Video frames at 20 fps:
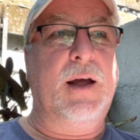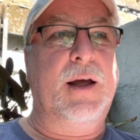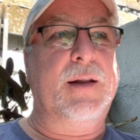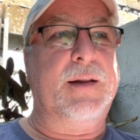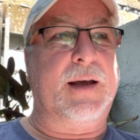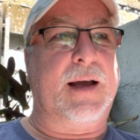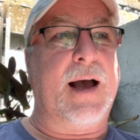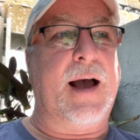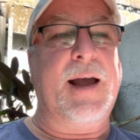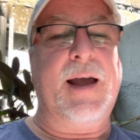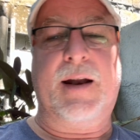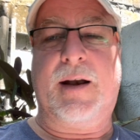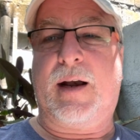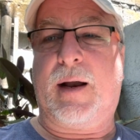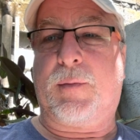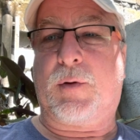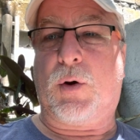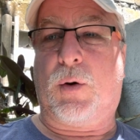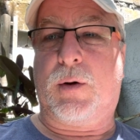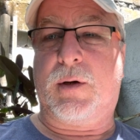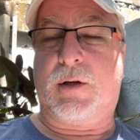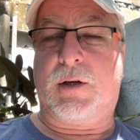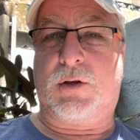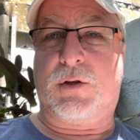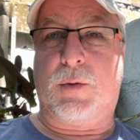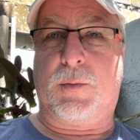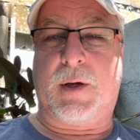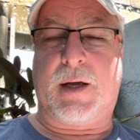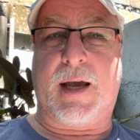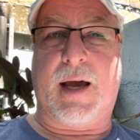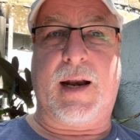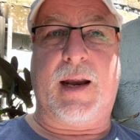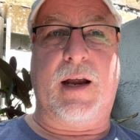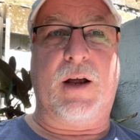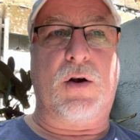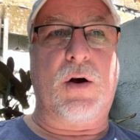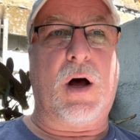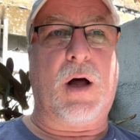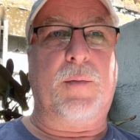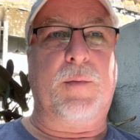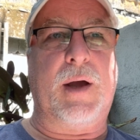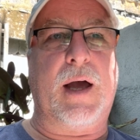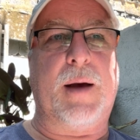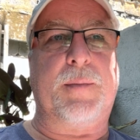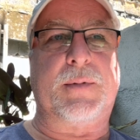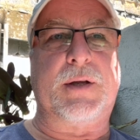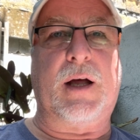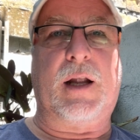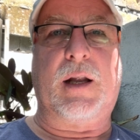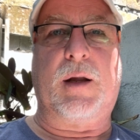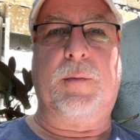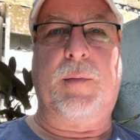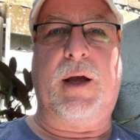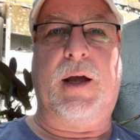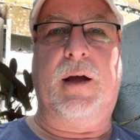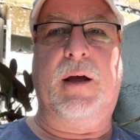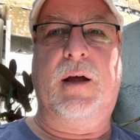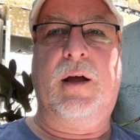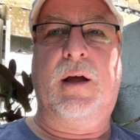The guy ended up going to Dumaguete. He called me up telling me,